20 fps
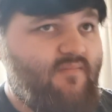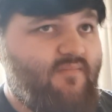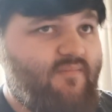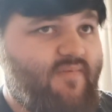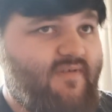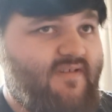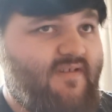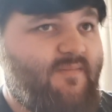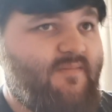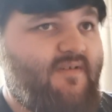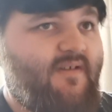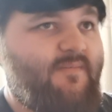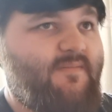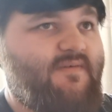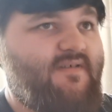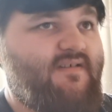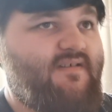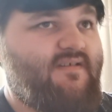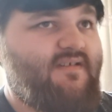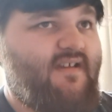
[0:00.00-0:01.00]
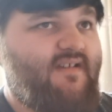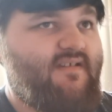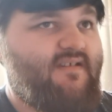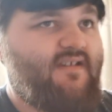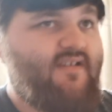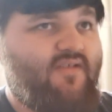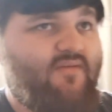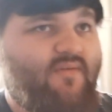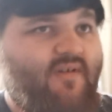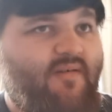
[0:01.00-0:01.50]
But sometimes you just had to
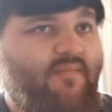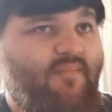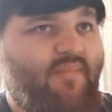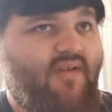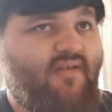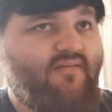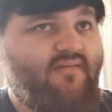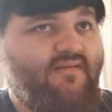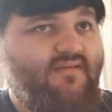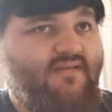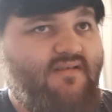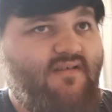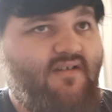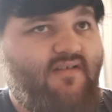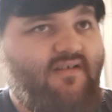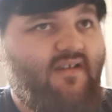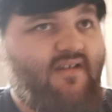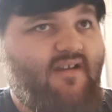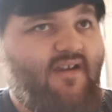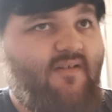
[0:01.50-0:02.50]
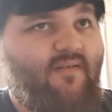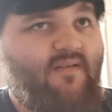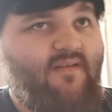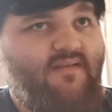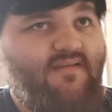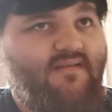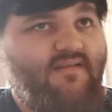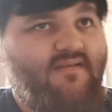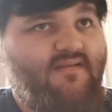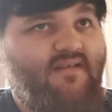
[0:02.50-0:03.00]
get the right build on your
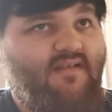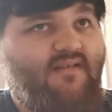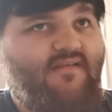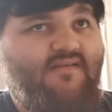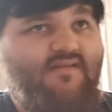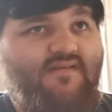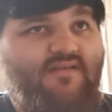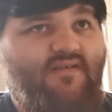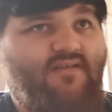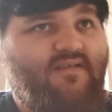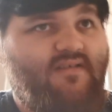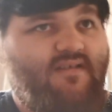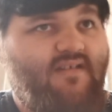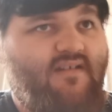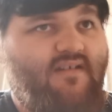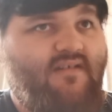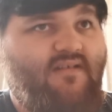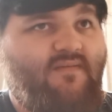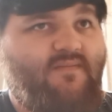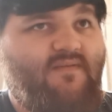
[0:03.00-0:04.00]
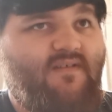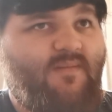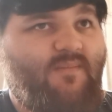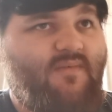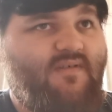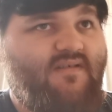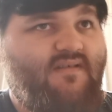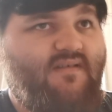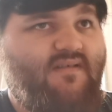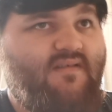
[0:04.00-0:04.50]
character to ensure you did enough
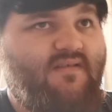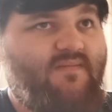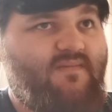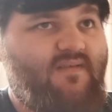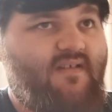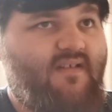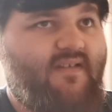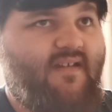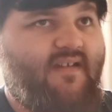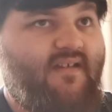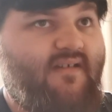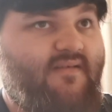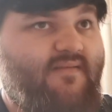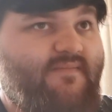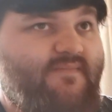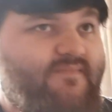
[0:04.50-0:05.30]
damage and stuff like that.